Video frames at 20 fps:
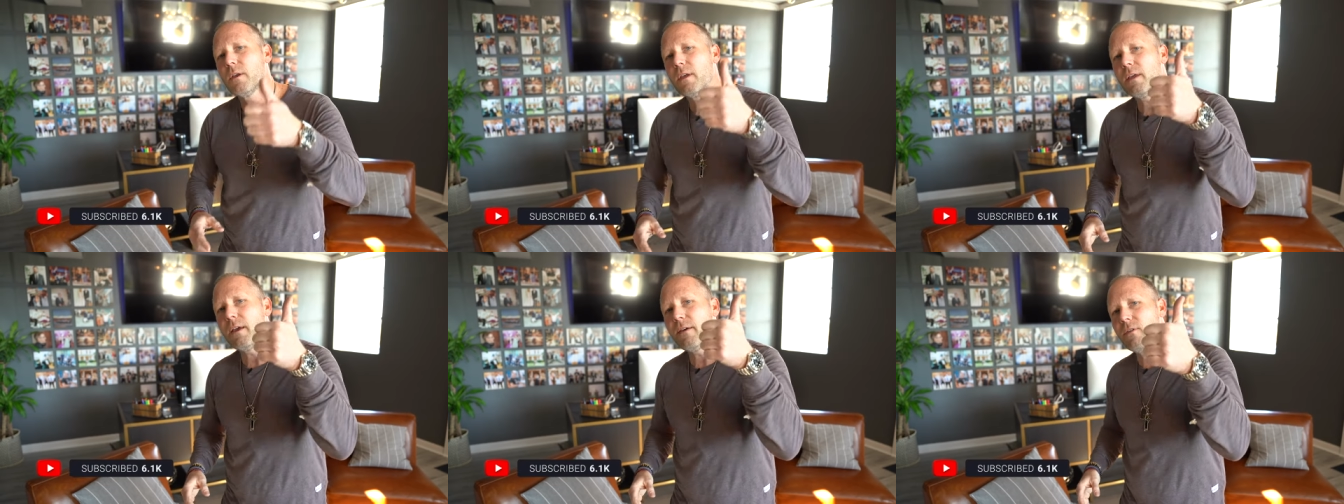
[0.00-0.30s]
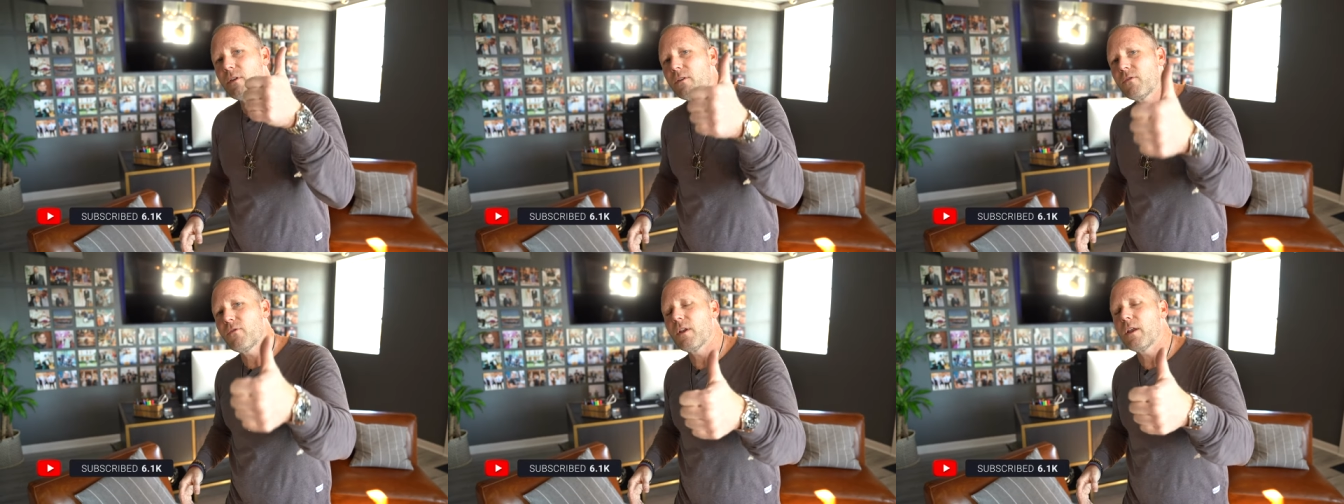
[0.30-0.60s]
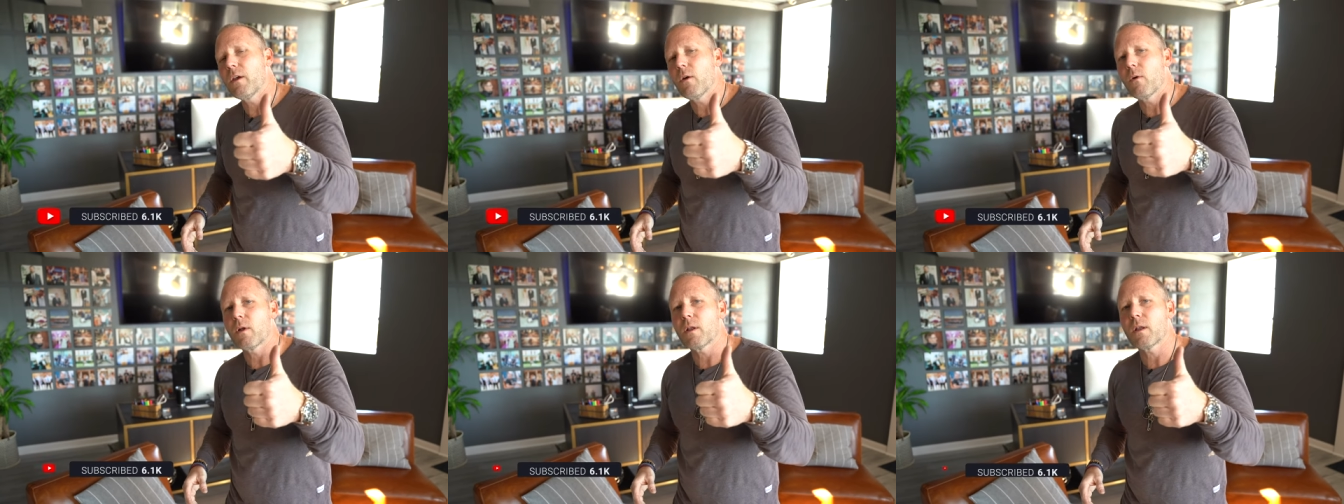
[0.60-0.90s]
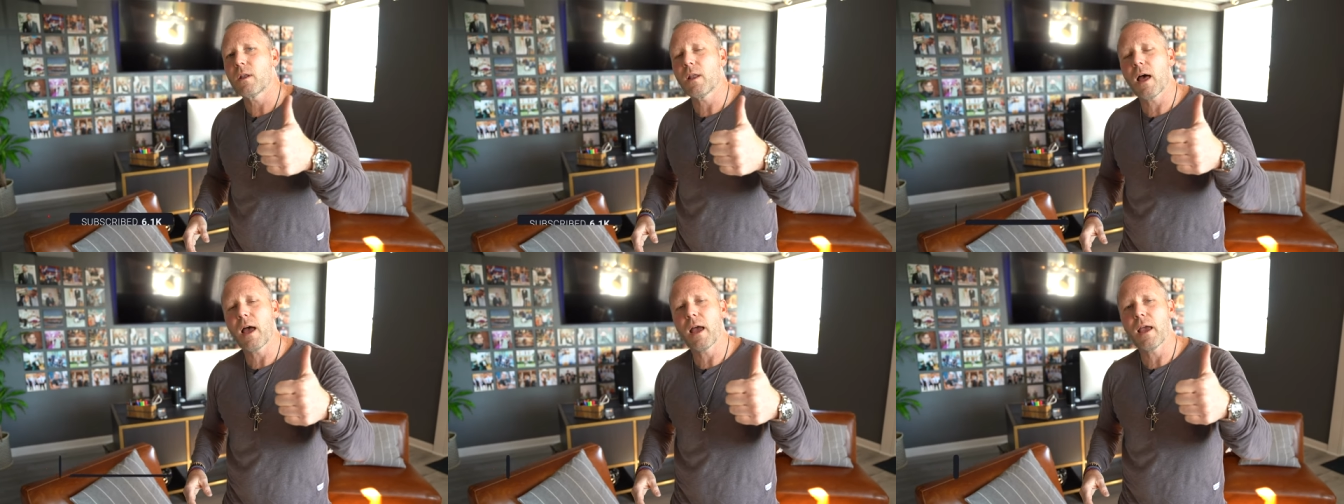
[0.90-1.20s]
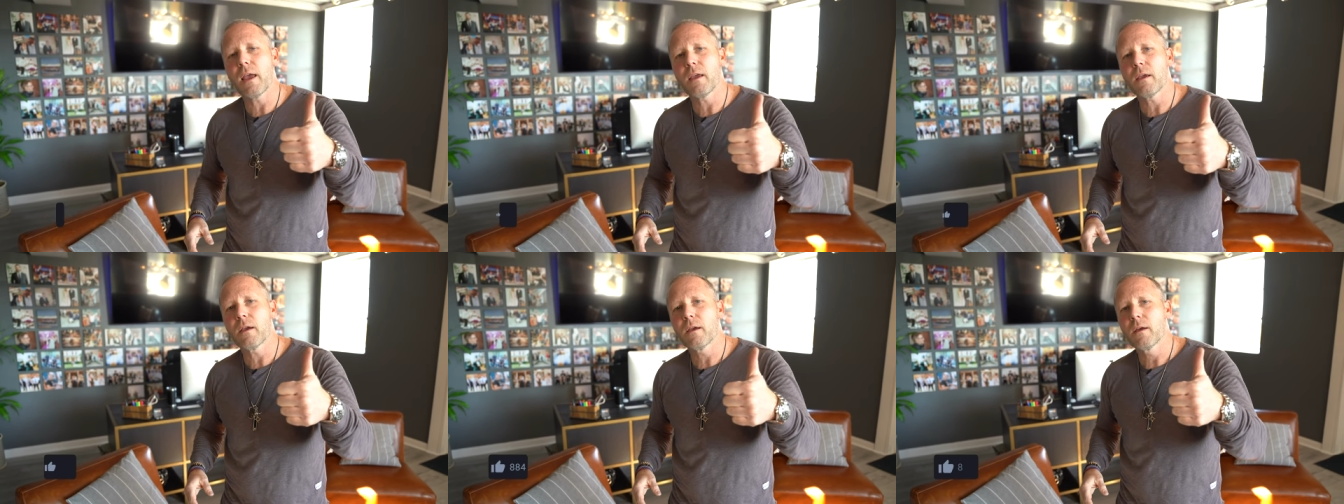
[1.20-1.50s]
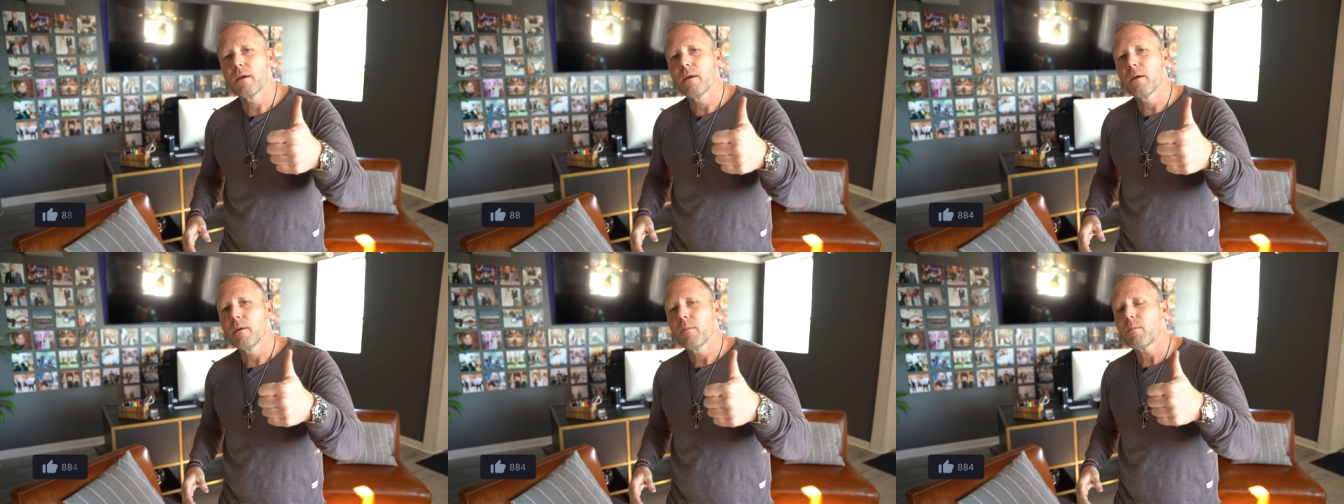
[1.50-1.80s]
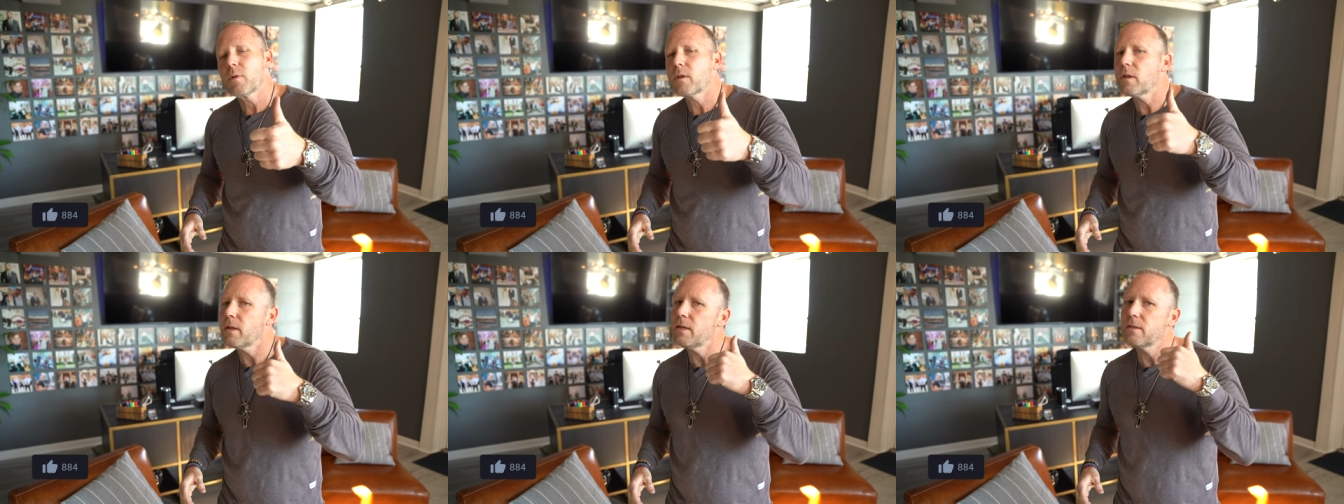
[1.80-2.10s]
Give this video a like.
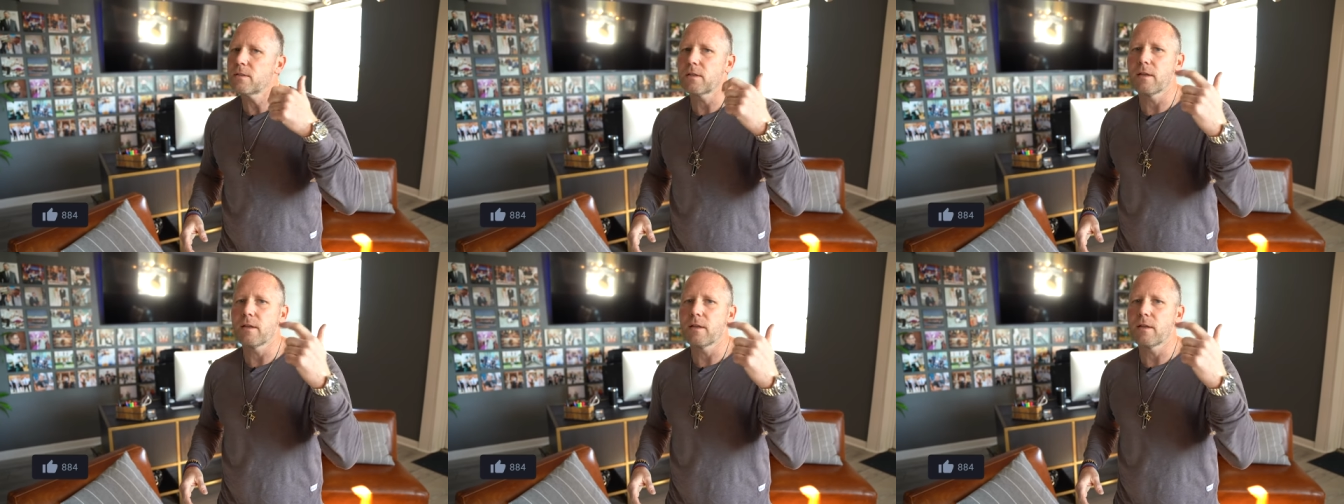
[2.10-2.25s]
Please